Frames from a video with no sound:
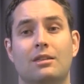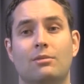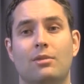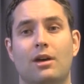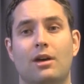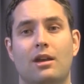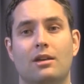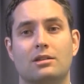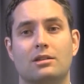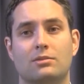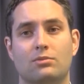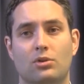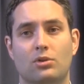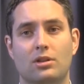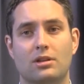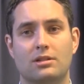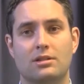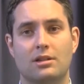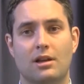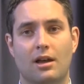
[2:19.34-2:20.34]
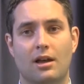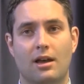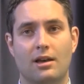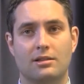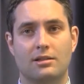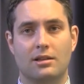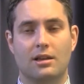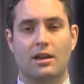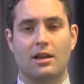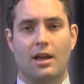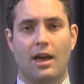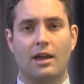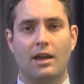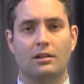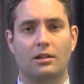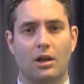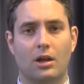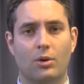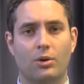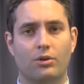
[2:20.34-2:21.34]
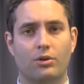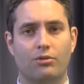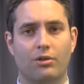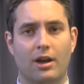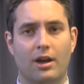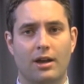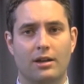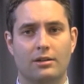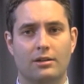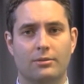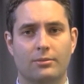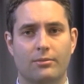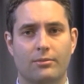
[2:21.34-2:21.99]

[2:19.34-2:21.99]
them at a smaller size and lower grade.